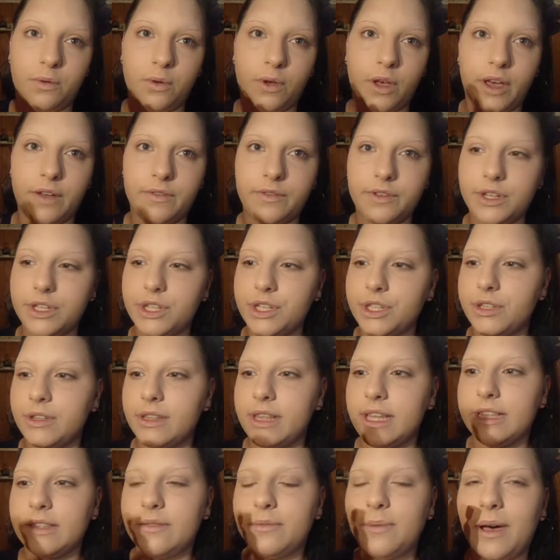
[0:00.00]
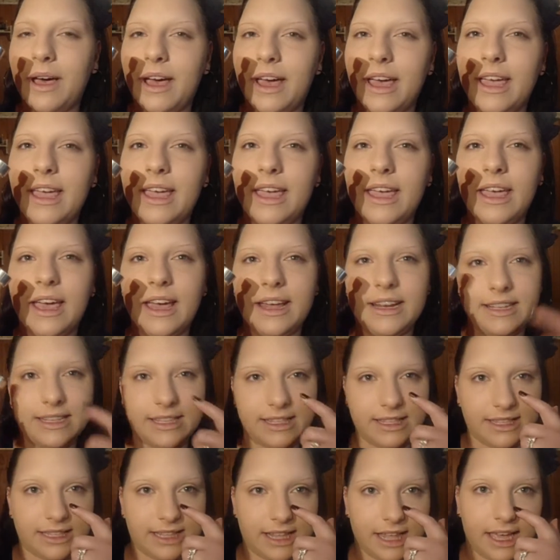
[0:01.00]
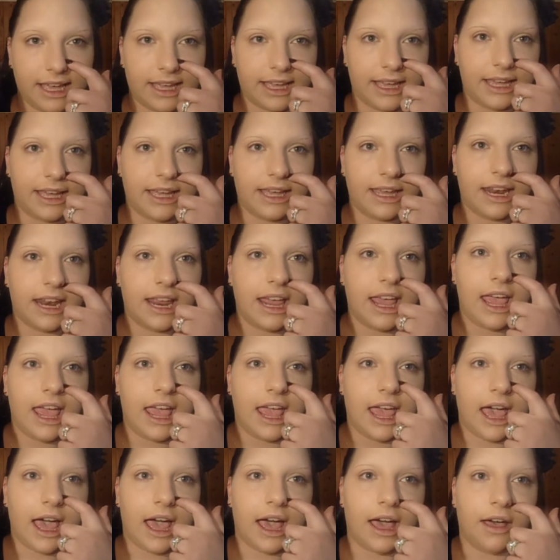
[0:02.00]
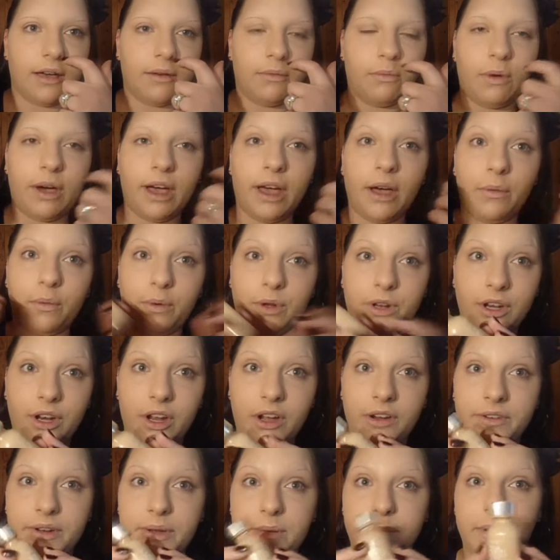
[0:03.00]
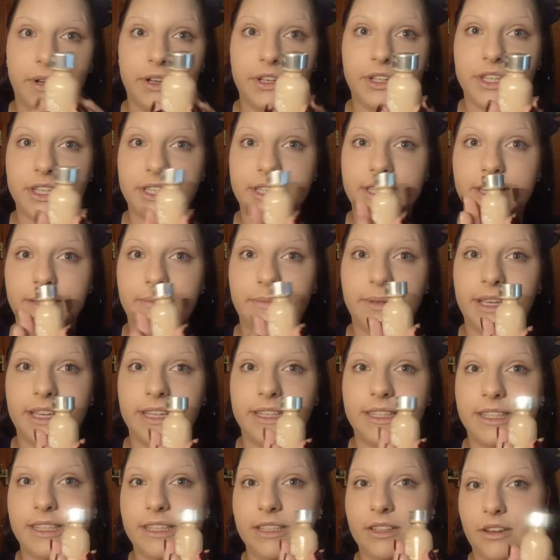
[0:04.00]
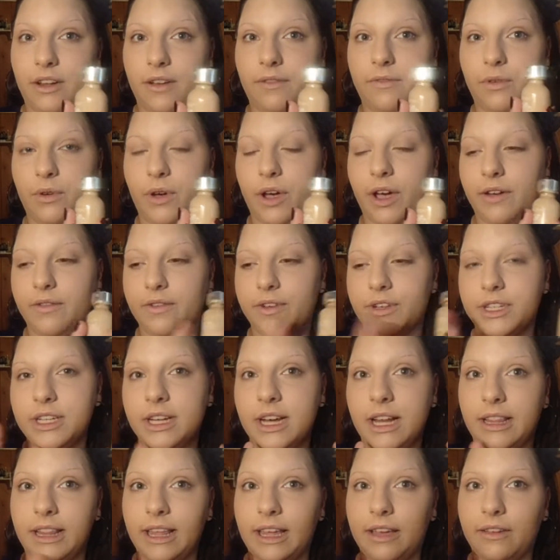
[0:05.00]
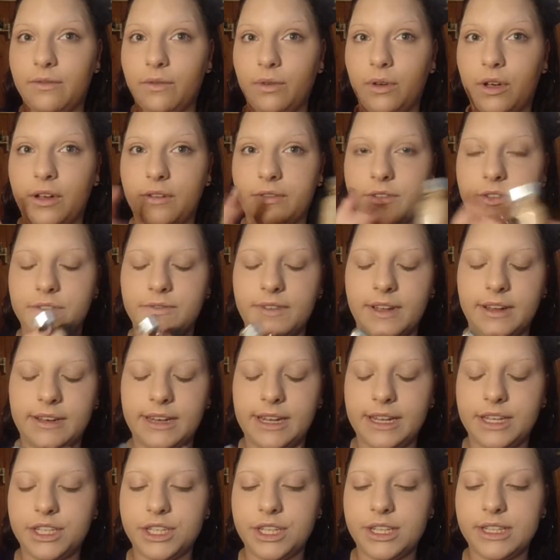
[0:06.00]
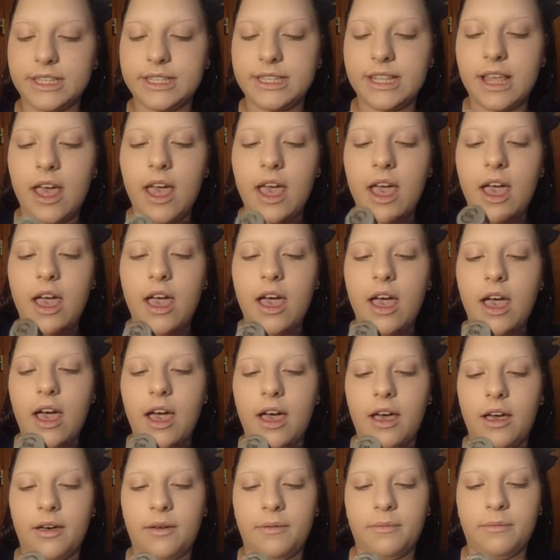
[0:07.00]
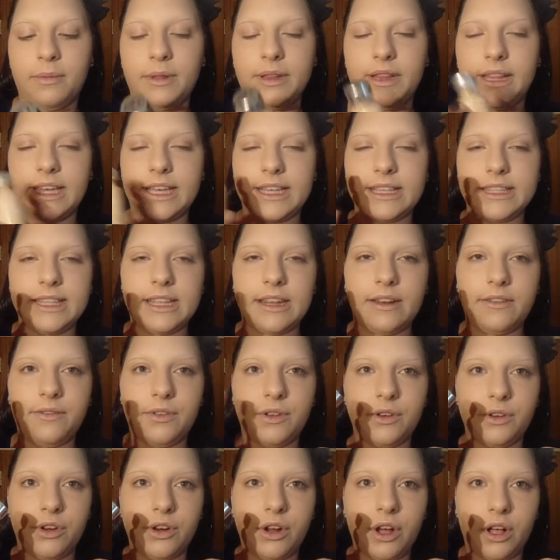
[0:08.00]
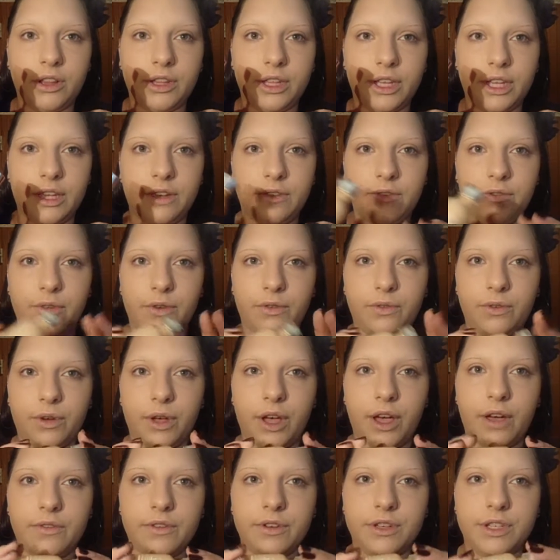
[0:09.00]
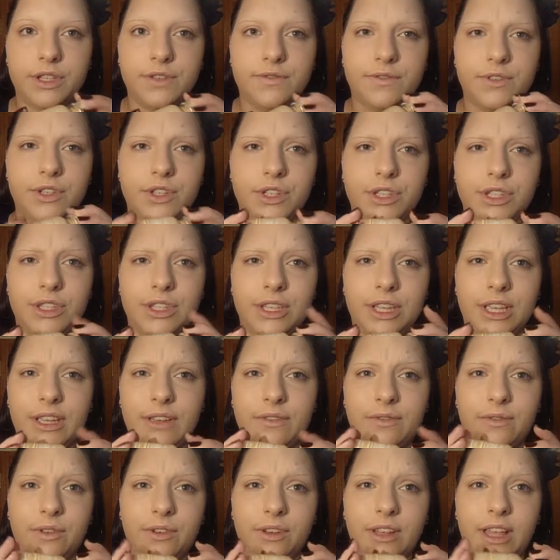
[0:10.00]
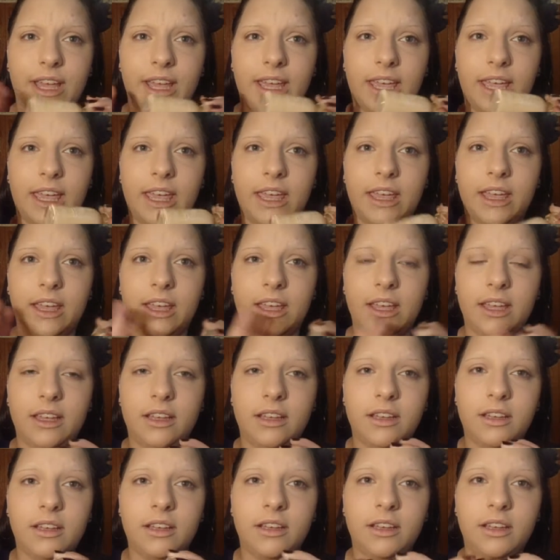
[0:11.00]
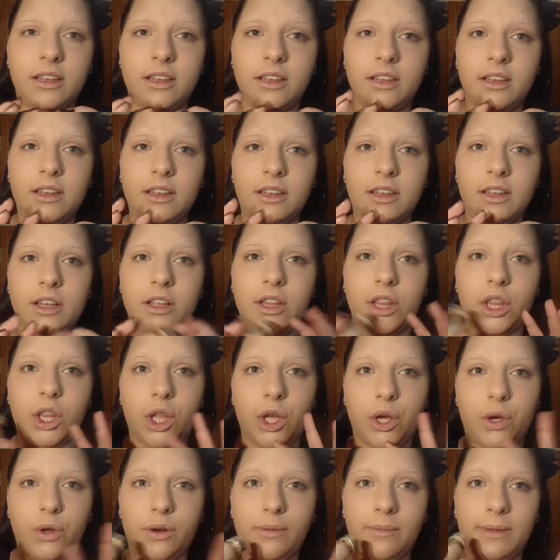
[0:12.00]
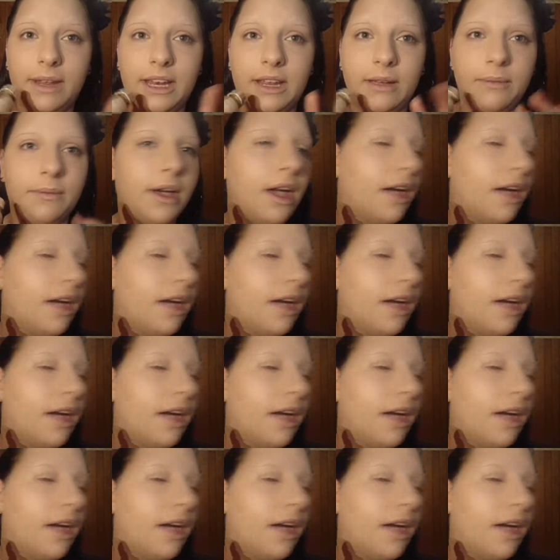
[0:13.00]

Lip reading: full coverage, so that's why I dislike it, why I would not repurchase it, because it's not full coverage and I like full coverage foundations. But like I said, if you're not looking for full coverage, if you're just looking for like low to medium